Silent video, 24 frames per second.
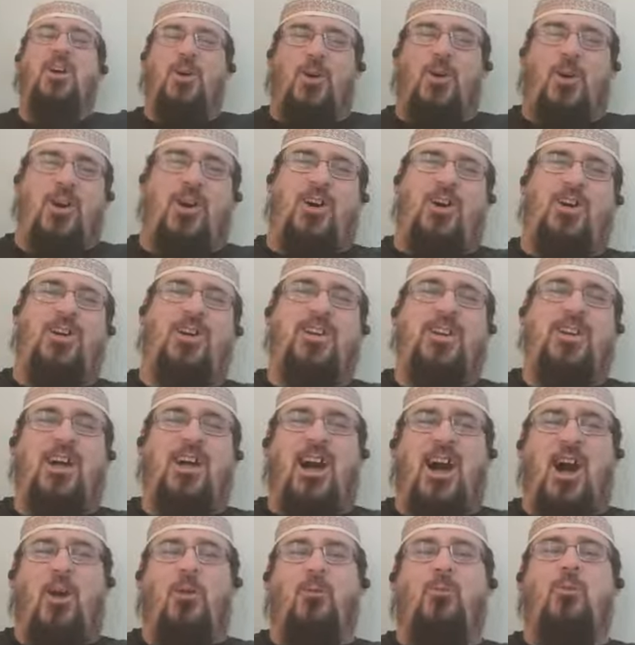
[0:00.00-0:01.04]
oh,
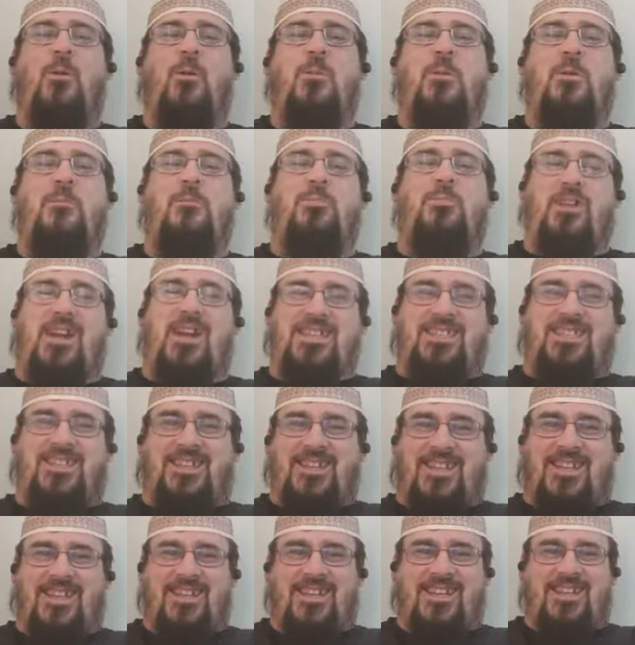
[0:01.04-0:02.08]
a woman
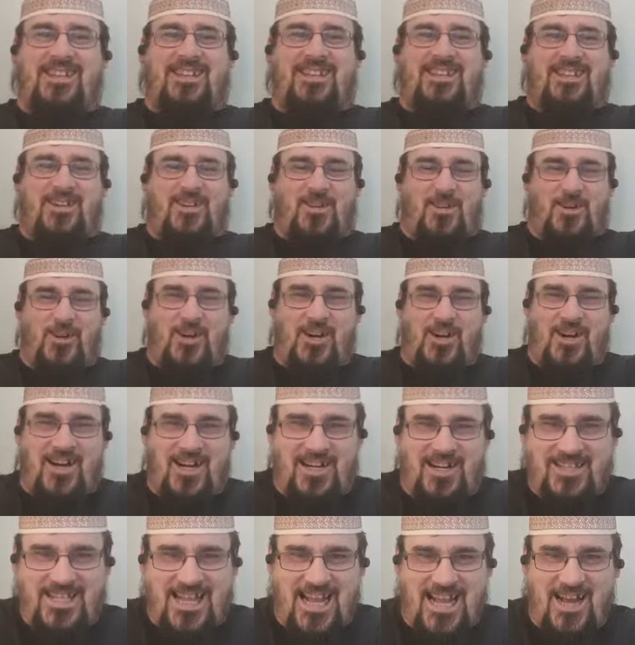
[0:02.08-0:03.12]
president.
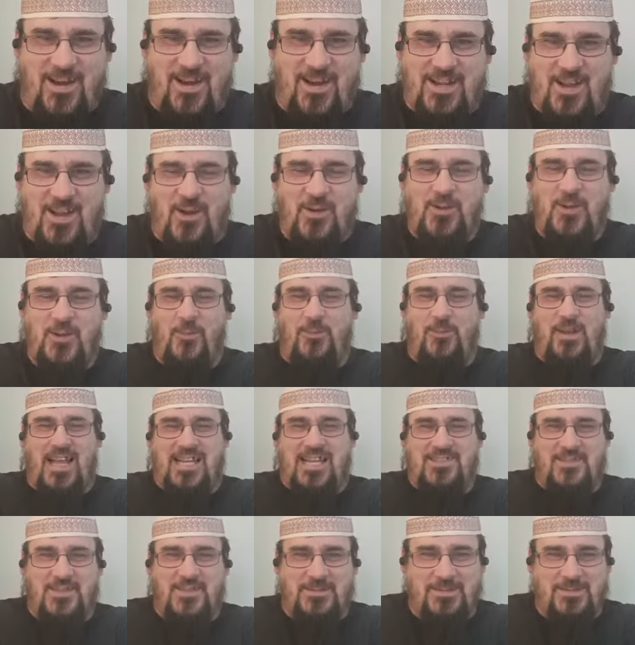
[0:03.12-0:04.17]
Oh, now I know you're
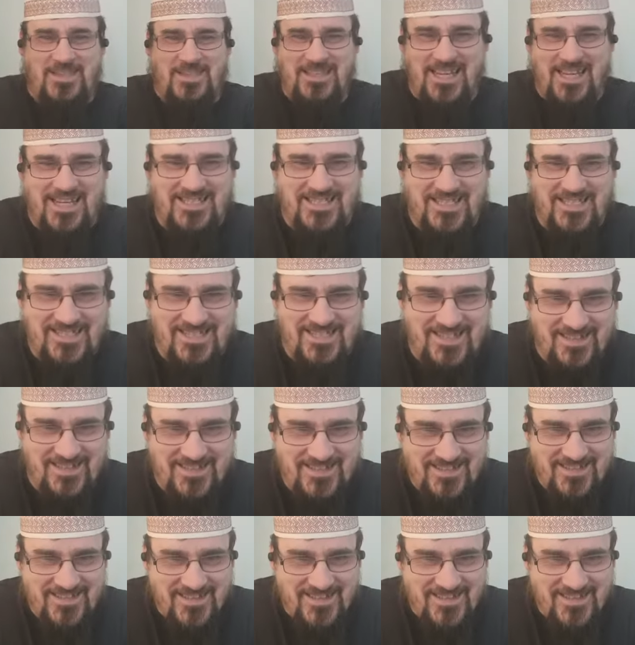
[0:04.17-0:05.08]
blaspheming there, sister.